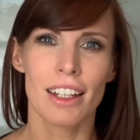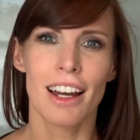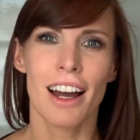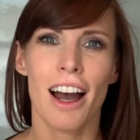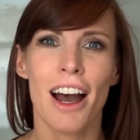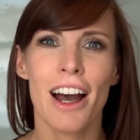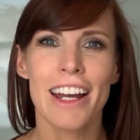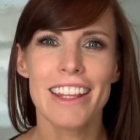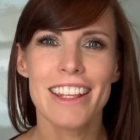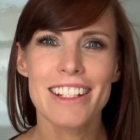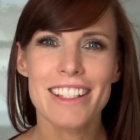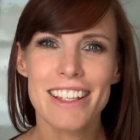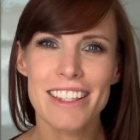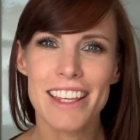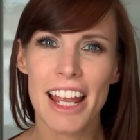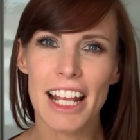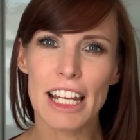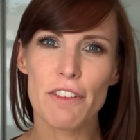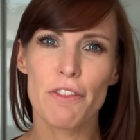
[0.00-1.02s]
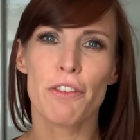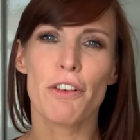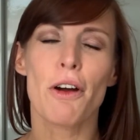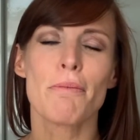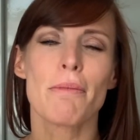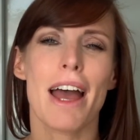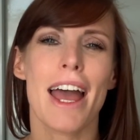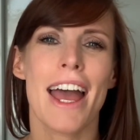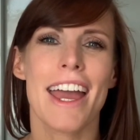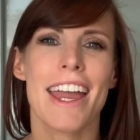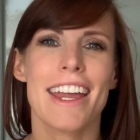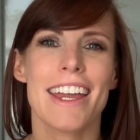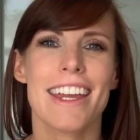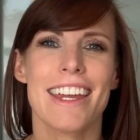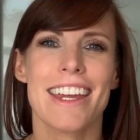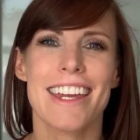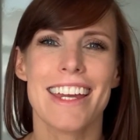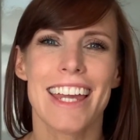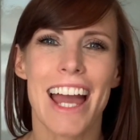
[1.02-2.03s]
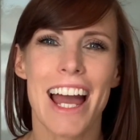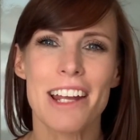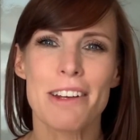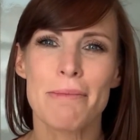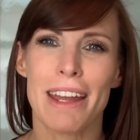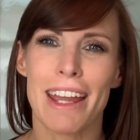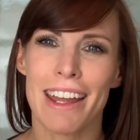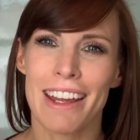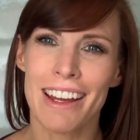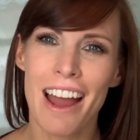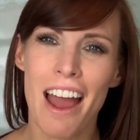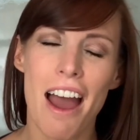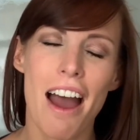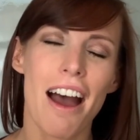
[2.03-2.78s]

Hi, this is Hayley from AE Academy.